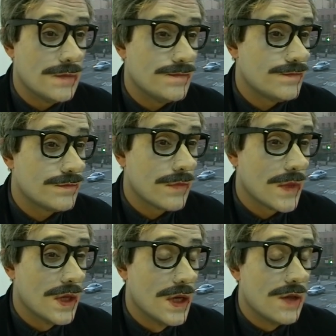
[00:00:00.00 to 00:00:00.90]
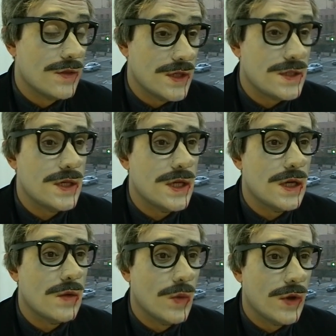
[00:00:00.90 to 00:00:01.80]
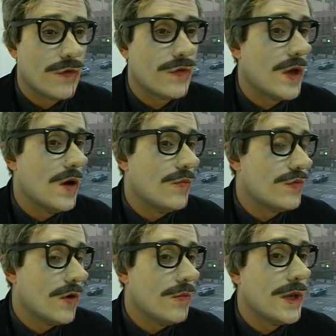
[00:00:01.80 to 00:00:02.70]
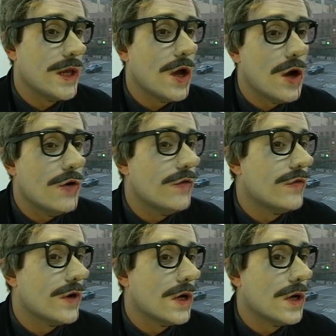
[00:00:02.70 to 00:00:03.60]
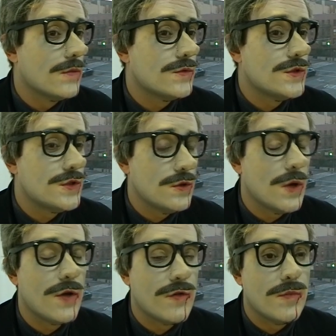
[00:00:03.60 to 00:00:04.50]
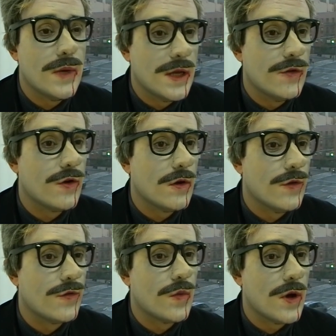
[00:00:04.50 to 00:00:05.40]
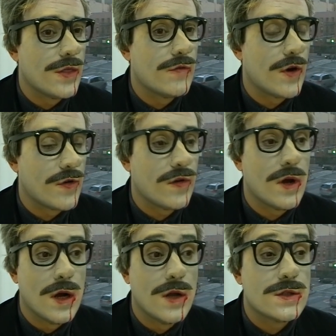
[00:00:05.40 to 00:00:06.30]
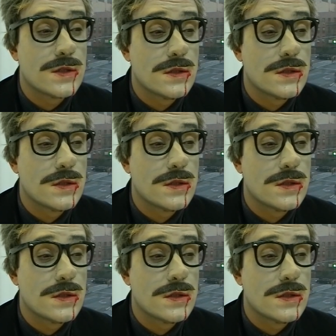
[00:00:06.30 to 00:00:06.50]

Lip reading: This year we'll sell probably over $200 million worth of Russian art.